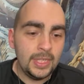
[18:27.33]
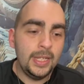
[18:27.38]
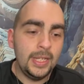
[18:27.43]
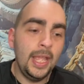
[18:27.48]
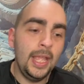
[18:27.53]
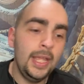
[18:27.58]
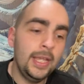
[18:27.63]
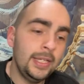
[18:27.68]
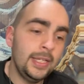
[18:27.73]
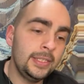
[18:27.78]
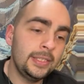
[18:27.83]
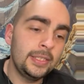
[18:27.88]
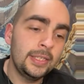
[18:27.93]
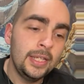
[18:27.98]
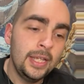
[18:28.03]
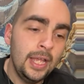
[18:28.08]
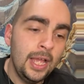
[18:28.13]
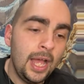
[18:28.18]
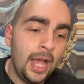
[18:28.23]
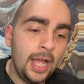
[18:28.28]
And
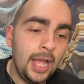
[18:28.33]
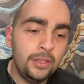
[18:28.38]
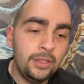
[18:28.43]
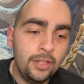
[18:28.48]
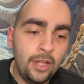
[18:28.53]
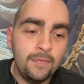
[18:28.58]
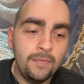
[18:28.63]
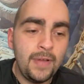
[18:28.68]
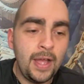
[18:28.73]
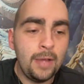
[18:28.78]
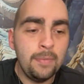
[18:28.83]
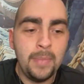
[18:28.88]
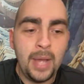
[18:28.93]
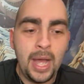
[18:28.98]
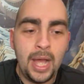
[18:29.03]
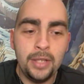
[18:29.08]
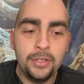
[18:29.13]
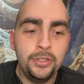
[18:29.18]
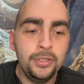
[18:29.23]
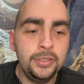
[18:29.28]
I love how
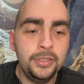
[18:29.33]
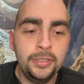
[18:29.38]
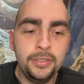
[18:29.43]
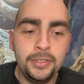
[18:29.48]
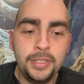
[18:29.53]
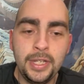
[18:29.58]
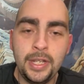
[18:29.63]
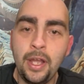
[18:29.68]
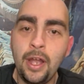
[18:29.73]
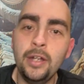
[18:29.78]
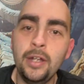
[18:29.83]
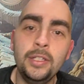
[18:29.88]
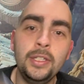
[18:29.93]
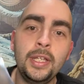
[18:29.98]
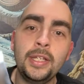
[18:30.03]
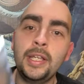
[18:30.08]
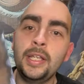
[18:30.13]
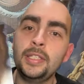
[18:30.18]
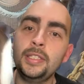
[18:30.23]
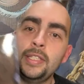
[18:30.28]
modular they are.
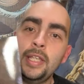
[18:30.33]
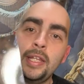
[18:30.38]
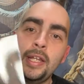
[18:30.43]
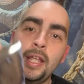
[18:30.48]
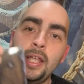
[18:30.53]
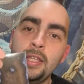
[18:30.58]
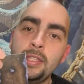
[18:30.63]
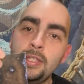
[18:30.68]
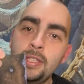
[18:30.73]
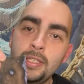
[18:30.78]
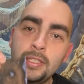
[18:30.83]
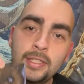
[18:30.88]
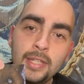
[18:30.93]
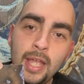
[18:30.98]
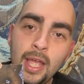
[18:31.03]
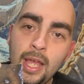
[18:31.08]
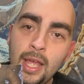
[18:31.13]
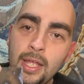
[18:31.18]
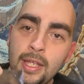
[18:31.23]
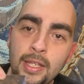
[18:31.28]
Like I said, I had this
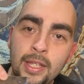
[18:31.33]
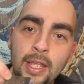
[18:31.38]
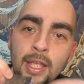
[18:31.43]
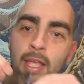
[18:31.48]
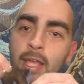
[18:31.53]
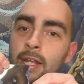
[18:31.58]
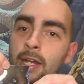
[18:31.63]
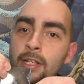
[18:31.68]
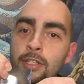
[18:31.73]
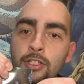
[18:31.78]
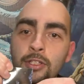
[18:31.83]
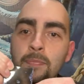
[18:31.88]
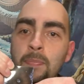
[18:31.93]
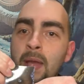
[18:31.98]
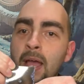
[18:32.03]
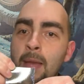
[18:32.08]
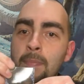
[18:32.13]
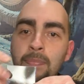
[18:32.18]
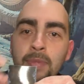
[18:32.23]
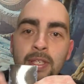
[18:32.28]
guy, and I just
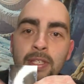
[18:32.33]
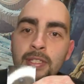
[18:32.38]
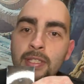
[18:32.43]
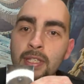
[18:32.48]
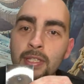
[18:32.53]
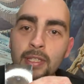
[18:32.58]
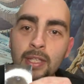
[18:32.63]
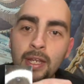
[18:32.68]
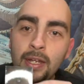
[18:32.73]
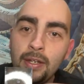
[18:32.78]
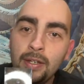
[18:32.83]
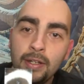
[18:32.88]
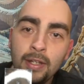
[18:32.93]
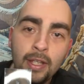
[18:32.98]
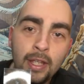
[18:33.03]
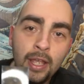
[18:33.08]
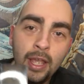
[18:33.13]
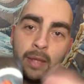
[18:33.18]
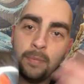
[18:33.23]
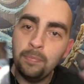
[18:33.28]
popped this in there,
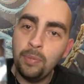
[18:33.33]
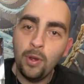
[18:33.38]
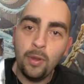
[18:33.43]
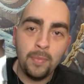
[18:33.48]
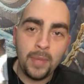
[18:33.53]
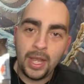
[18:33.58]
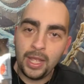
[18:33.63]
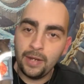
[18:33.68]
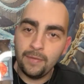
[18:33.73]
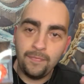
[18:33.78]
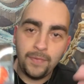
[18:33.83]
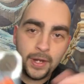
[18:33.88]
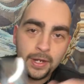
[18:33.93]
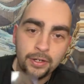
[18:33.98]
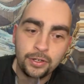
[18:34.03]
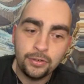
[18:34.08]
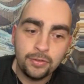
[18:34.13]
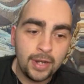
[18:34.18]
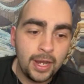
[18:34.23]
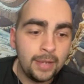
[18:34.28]
and boom, I had a fire
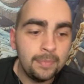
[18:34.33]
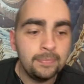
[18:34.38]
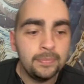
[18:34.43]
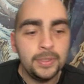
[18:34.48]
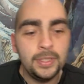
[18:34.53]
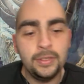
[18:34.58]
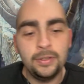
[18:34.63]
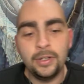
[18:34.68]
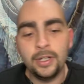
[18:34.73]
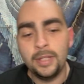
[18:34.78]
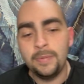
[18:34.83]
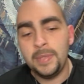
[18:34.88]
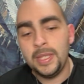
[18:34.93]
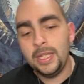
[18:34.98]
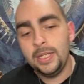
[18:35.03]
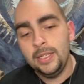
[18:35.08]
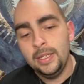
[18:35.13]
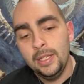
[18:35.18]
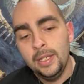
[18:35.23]
trap. You know what I mean?